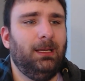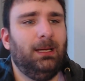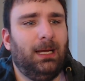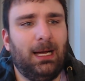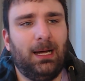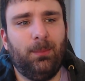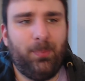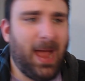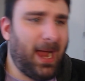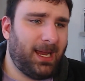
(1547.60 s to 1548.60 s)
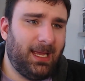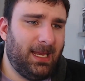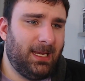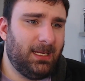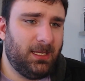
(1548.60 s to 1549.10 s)
Back
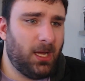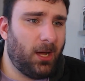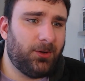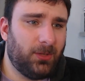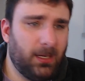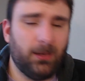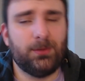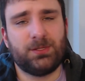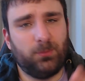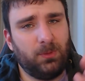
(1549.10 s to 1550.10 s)
in yonder years